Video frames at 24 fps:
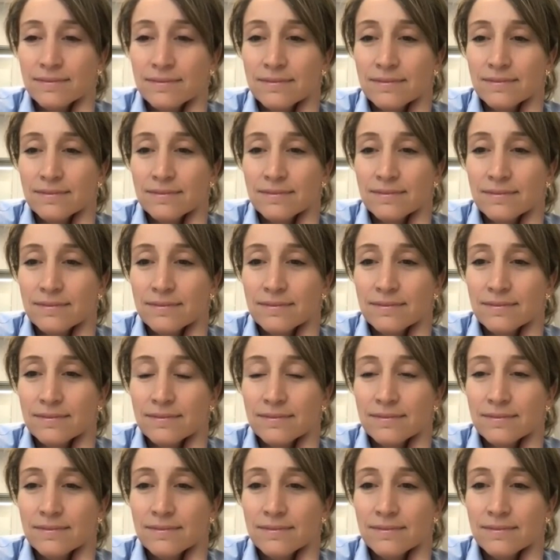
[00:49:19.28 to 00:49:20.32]

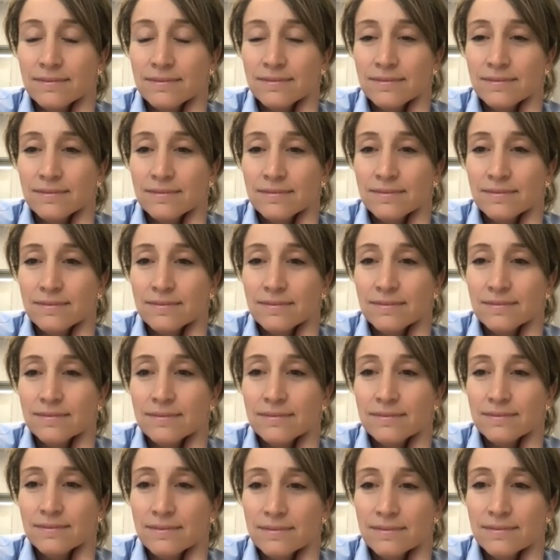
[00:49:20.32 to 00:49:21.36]

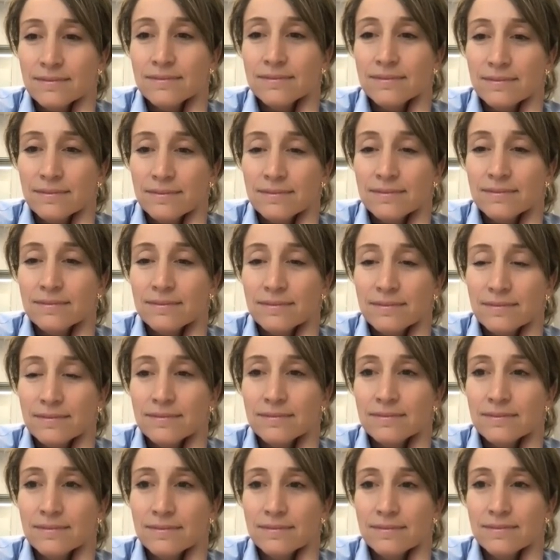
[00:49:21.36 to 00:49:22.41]

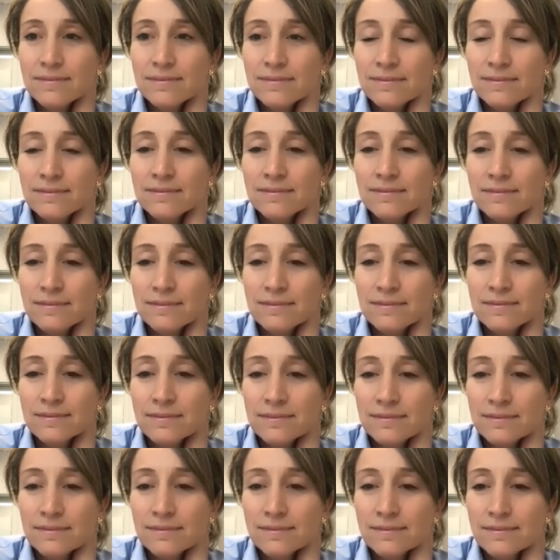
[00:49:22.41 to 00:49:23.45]

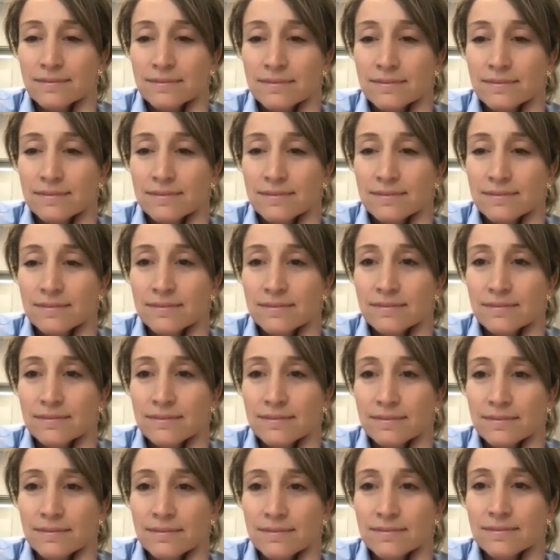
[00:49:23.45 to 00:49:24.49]

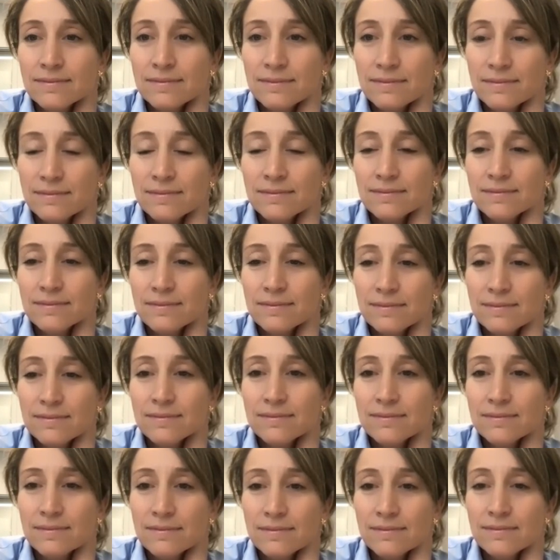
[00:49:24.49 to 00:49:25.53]

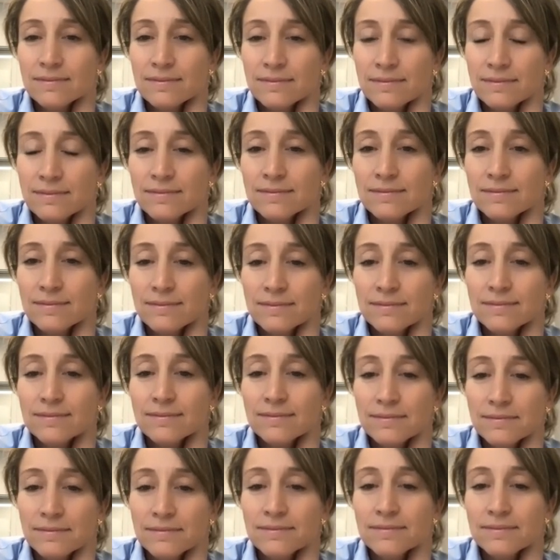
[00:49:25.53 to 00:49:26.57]

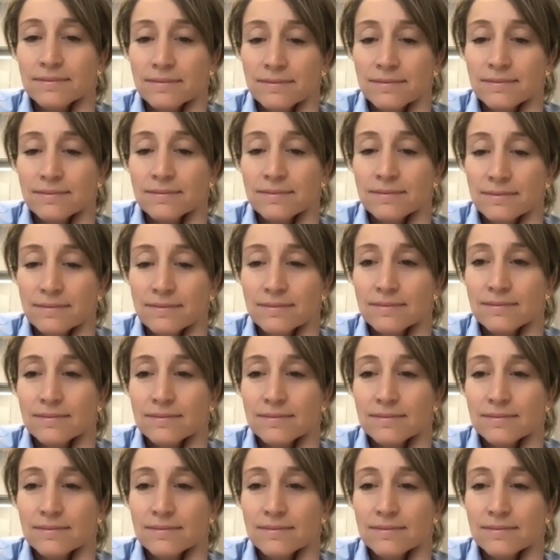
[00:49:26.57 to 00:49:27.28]
The person shown says nothing.